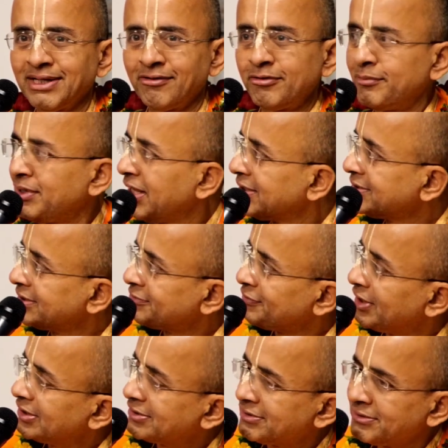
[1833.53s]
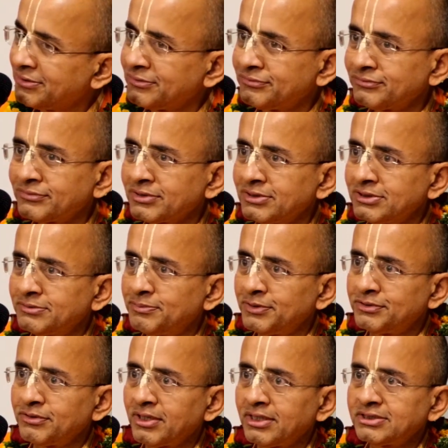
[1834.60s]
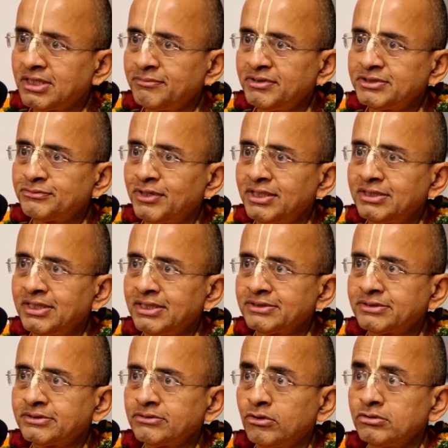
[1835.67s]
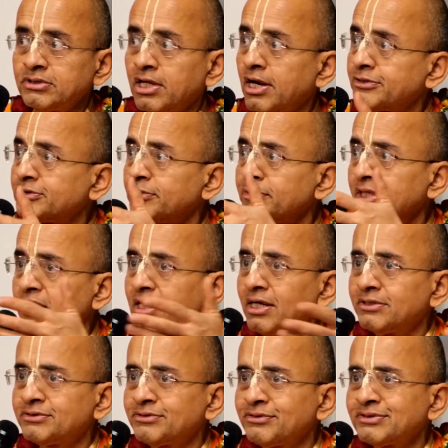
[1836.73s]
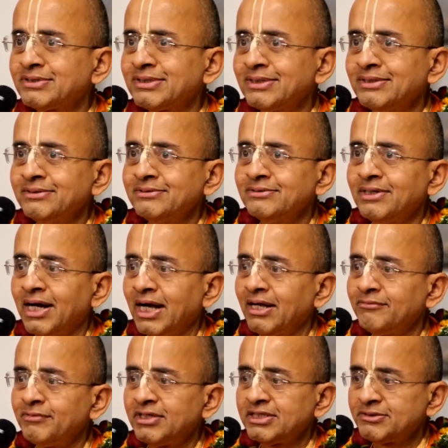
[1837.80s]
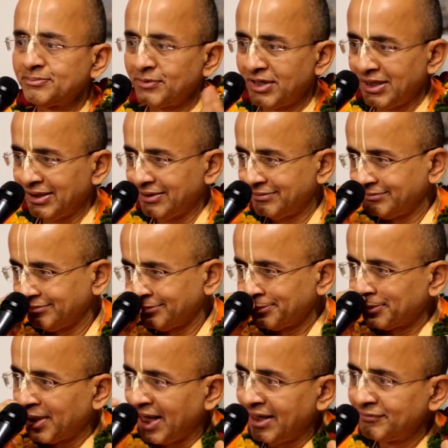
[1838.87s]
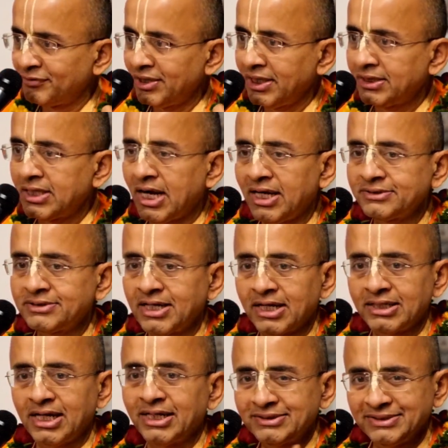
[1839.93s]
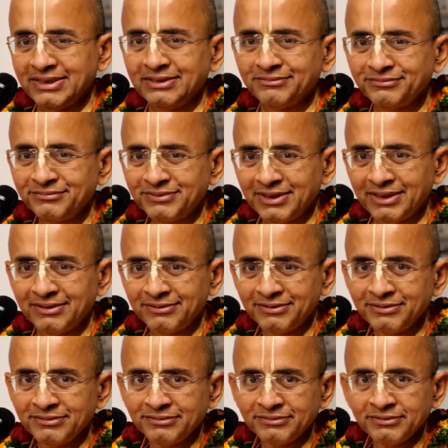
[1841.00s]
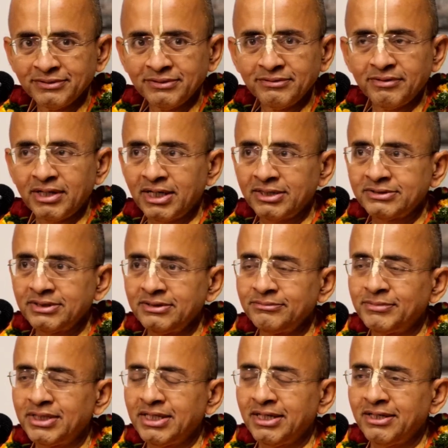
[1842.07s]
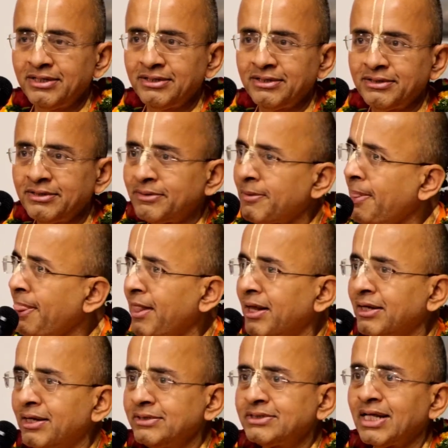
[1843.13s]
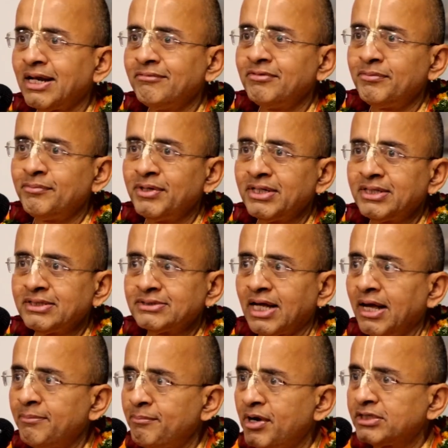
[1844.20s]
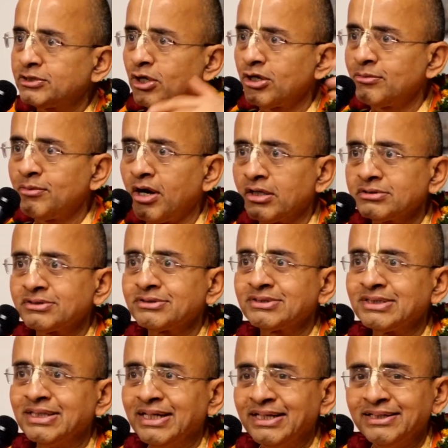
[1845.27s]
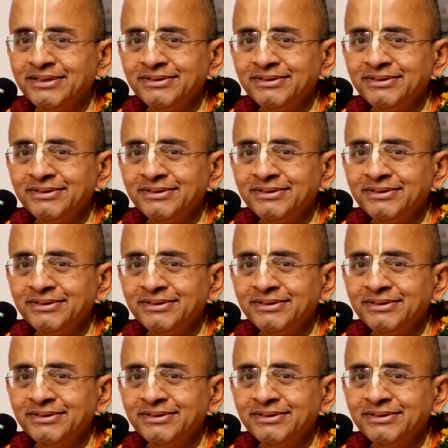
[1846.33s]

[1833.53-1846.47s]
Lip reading: Everybody else is worst. Spiritual culture means one thing, oh, there are so many great souls. I am very small. I am only das or dasi. Whereas in material culture, everybody thinks, I am boss on a boss.